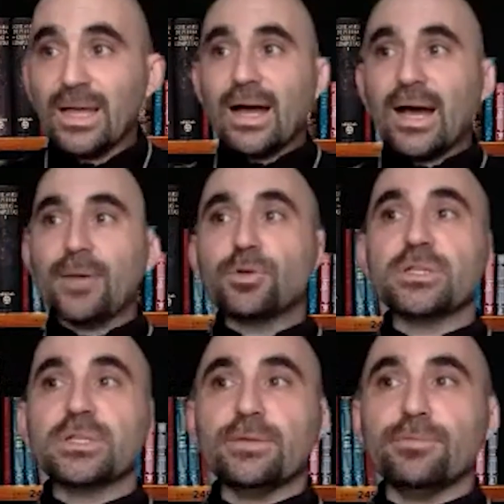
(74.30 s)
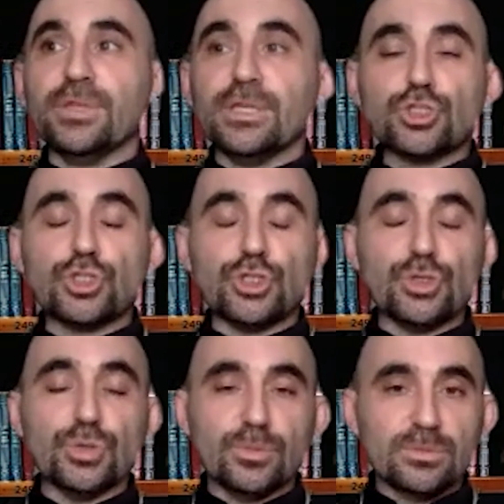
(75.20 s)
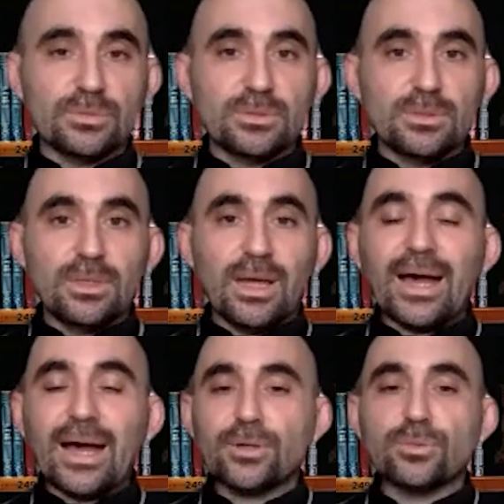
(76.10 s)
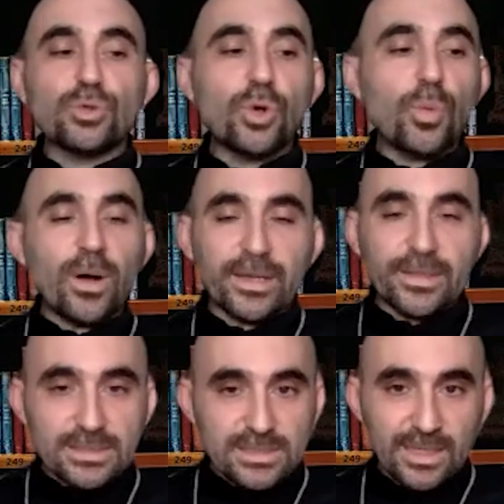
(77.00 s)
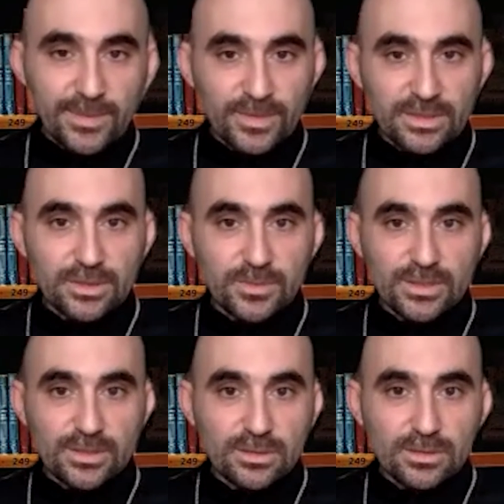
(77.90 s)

I'm going to give these to you. I don't know why this is happening to me.